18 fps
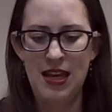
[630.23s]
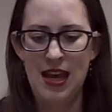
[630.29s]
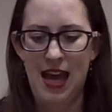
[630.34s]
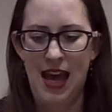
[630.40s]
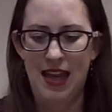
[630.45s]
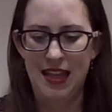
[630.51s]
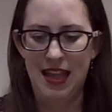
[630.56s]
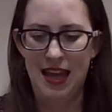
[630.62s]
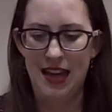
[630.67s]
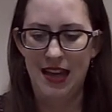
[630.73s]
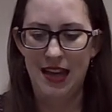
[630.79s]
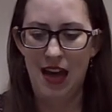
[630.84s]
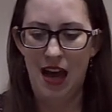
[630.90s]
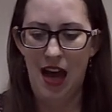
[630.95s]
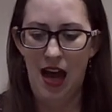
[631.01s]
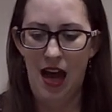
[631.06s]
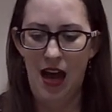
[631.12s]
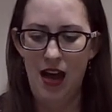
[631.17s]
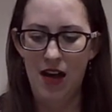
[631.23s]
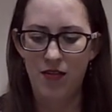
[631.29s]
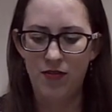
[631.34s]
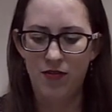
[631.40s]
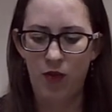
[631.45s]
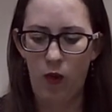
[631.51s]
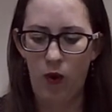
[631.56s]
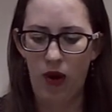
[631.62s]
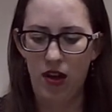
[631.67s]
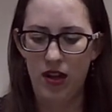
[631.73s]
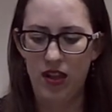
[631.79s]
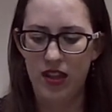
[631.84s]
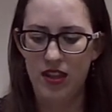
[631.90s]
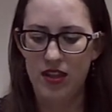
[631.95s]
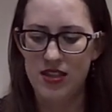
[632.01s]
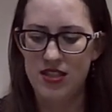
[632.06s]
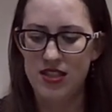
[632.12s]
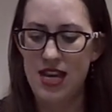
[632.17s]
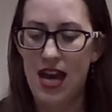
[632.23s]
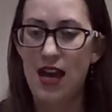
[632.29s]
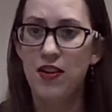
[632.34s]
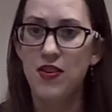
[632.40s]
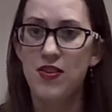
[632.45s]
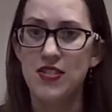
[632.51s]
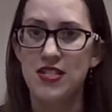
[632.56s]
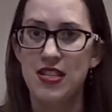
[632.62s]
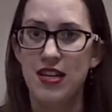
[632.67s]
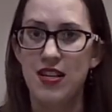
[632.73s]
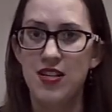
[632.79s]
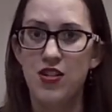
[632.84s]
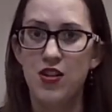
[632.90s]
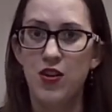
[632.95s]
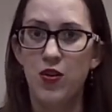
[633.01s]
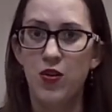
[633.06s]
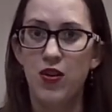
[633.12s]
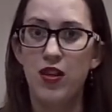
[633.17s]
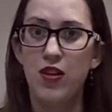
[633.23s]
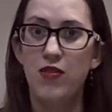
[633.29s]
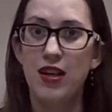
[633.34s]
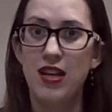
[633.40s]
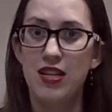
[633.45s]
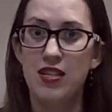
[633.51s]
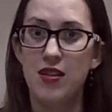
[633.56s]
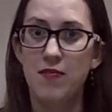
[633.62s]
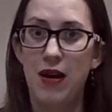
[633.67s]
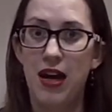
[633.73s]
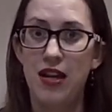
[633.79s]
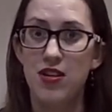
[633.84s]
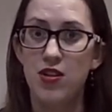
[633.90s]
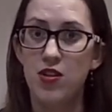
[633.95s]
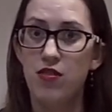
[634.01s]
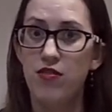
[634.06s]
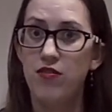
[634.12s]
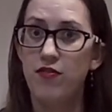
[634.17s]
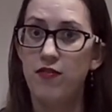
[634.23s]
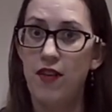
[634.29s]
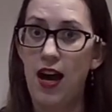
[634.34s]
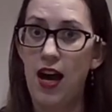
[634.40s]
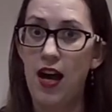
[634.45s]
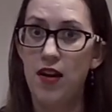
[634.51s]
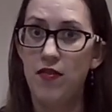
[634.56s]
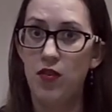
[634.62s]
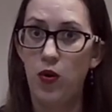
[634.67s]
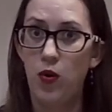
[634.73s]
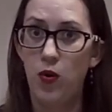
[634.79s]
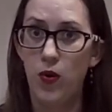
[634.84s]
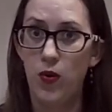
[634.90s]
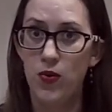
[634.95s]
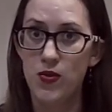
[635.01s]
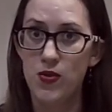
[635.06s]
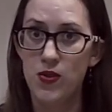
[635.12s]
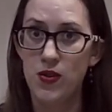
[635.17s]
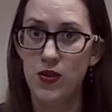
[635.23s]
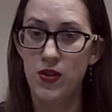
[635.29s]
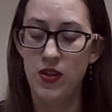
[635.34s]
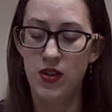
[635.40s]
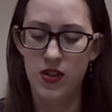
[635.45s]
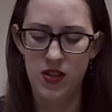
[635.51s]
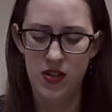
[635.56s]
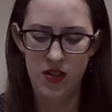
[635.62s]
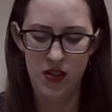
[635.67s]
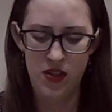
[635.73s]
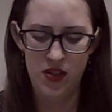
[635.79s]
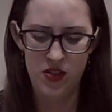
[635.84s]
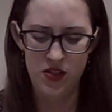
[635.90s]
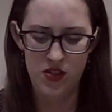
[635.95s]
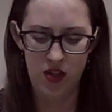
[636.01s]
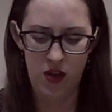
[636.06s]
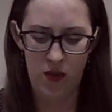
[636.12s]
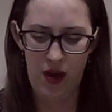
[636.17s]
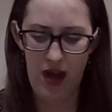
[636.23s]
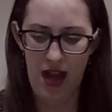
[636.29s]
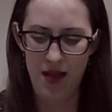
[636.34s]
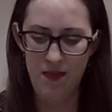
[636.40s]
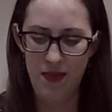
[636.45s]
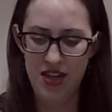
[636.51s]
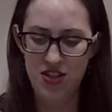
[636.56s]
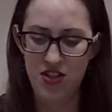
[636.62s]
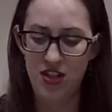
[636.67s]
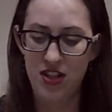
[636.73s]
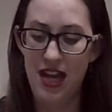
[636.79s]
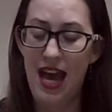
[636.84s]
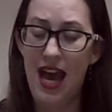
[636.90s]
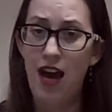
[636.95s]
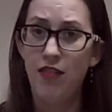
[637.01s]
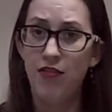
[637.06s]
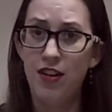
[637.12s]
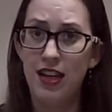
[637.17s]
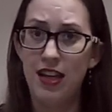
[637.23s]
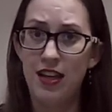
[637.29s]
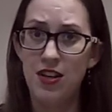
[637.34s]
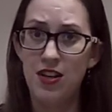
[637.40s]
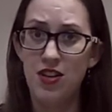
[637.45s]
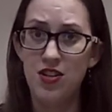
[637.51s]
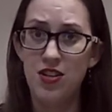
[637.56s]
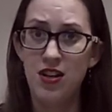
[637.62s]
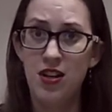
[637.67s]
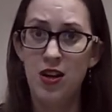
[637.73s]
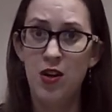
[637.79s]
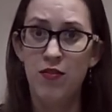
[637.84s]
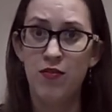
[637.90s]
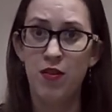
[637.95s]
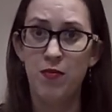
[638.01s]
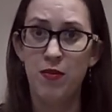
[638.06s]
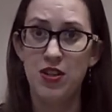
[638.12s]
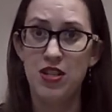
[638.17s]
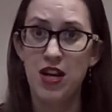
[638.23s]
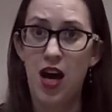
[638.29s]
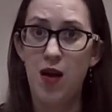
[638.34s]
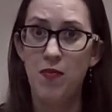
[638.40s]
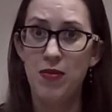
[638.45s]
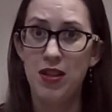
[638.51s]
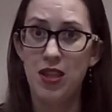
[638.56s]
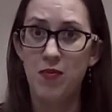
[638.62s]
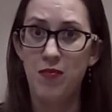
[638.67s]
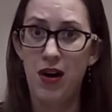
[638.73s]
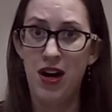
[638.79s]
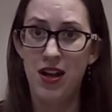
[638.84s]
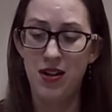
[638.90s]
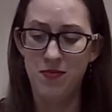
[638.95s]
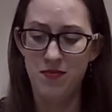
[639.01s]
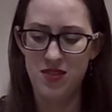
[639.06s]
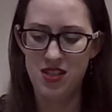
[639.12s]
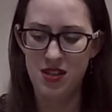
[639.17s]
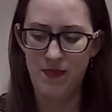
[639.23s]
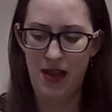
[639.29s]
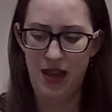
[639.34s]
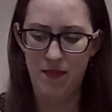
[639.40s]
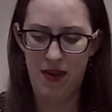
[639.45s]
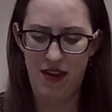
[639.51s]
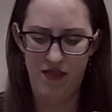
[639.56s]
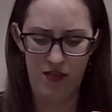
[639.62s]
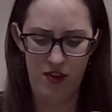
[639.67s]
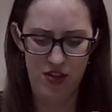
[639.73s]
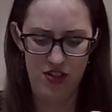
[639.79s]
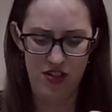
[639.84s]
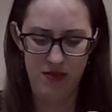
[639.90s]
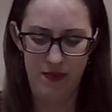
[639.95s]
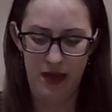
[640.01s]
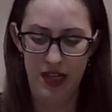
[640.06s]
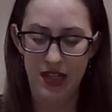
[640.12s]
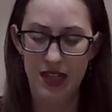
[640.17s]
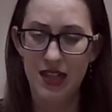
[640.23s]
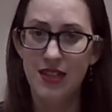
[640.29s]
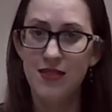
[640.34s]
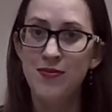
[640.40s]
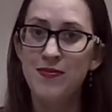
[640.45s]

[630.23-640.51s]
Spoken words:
And then for the saddle stitch, you need to punch 5 holes. So I measured 1/2 inch from the top and the bottom to make my first mark,